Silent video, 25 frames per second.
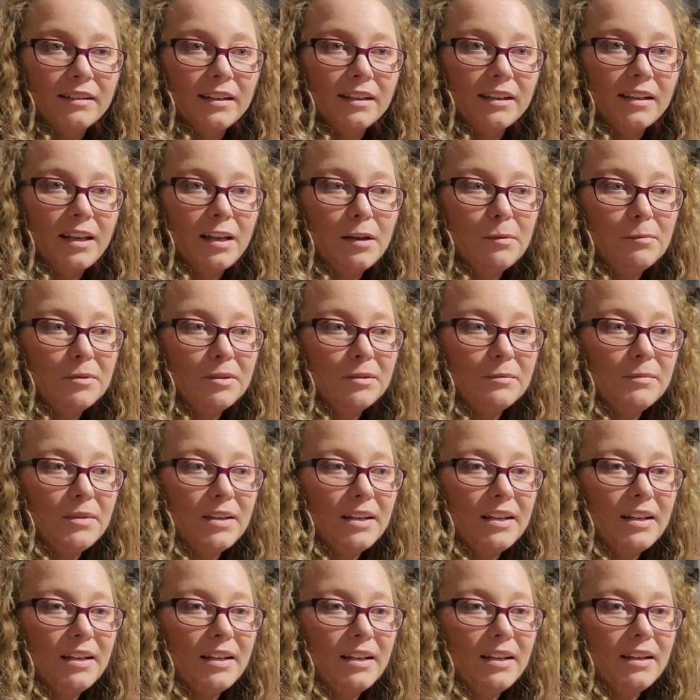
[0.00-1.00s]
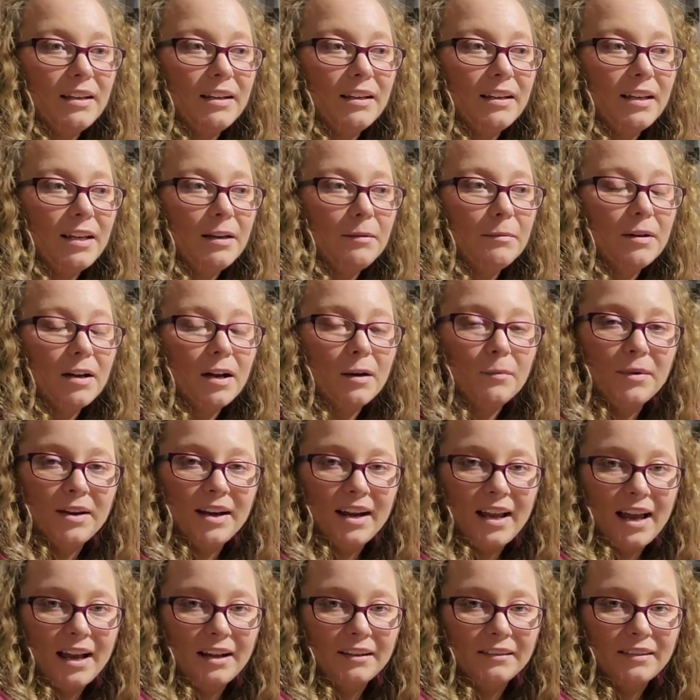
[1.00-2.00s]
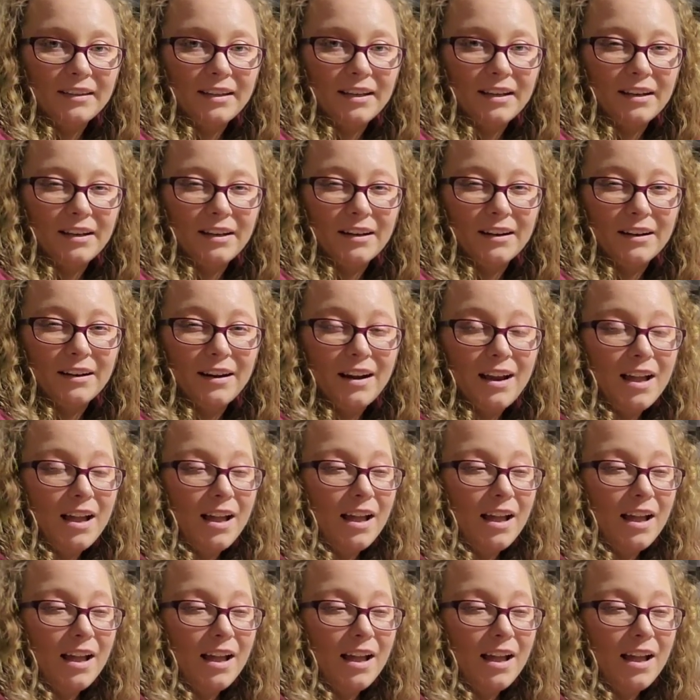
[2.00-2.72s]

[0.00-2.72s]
It keeps me keep coming out there.